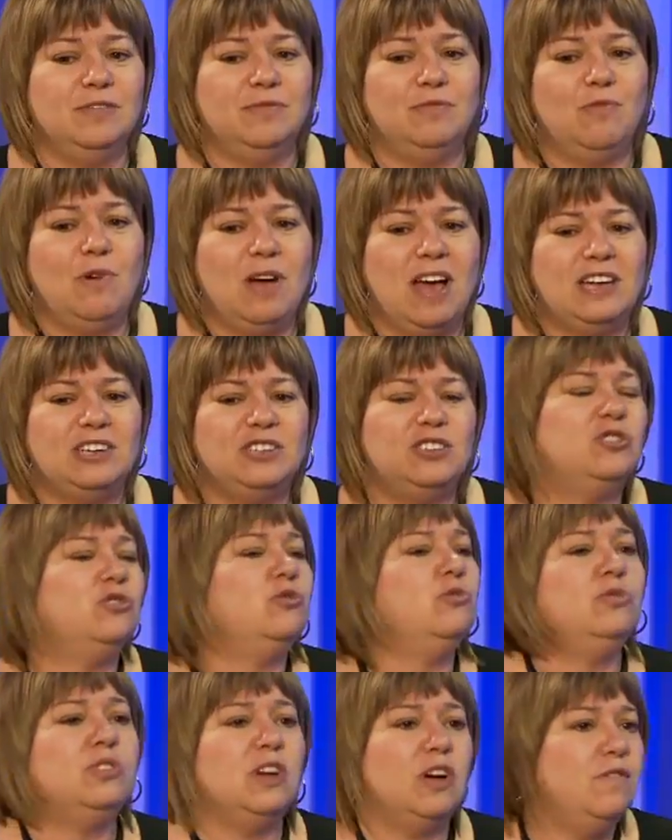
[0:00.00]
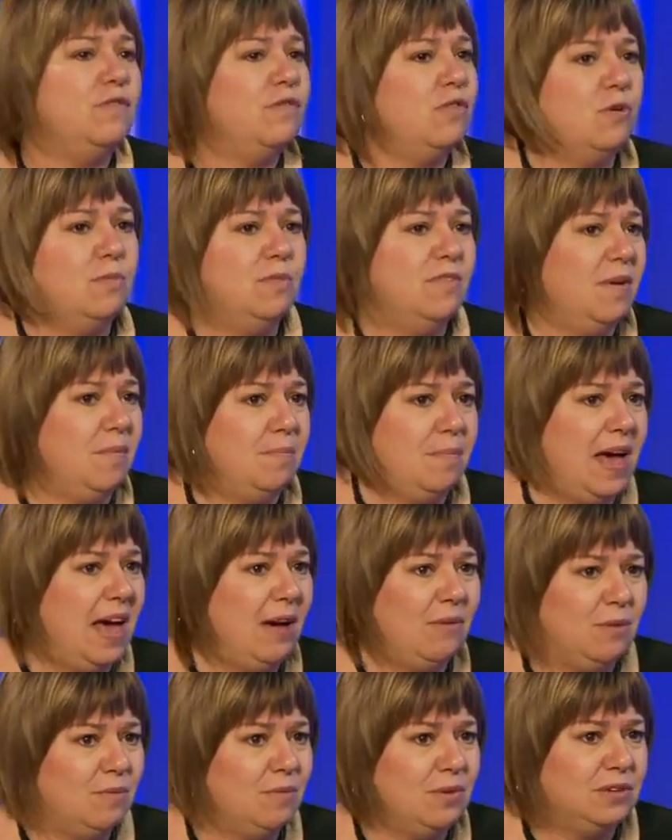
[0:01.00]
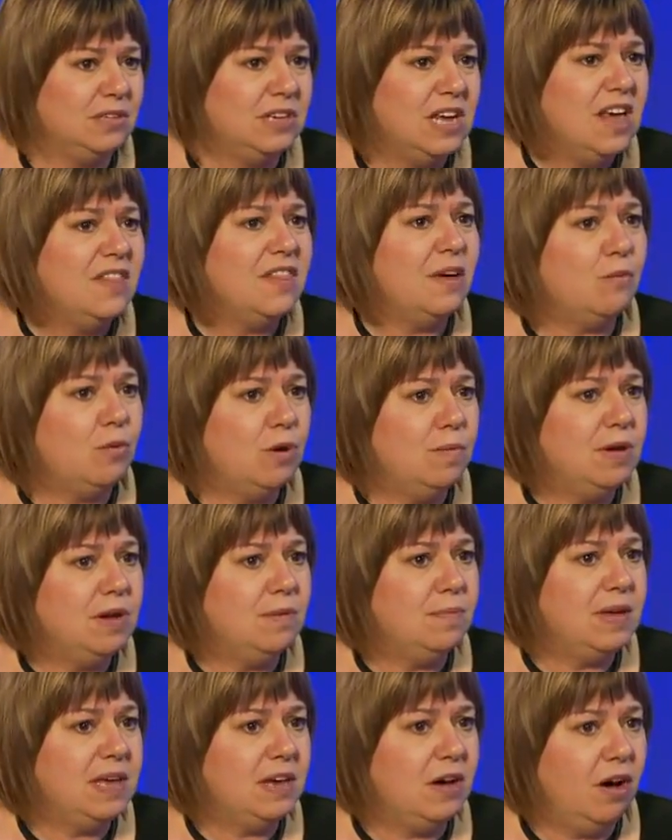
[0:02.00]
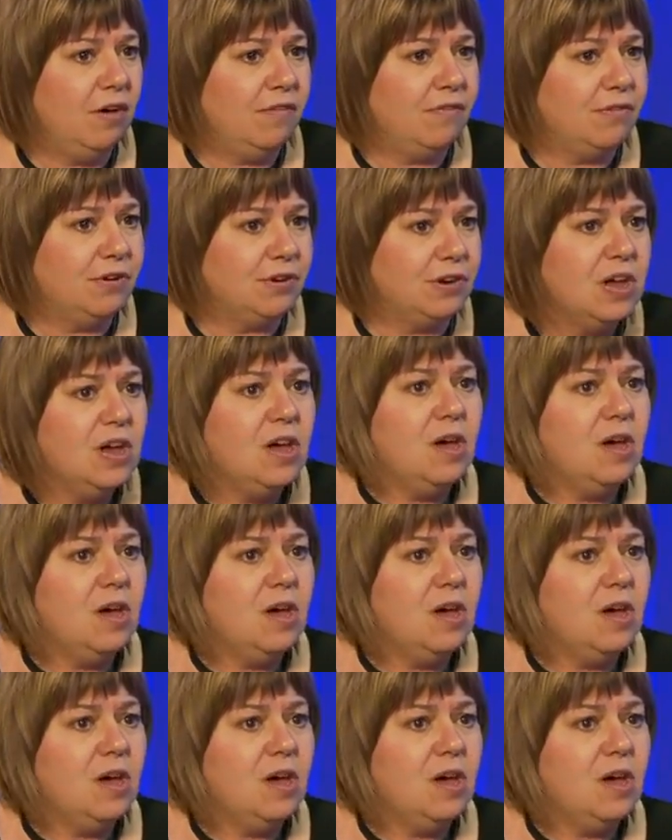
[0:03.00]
of pseudo form of empowerment that women are being offered.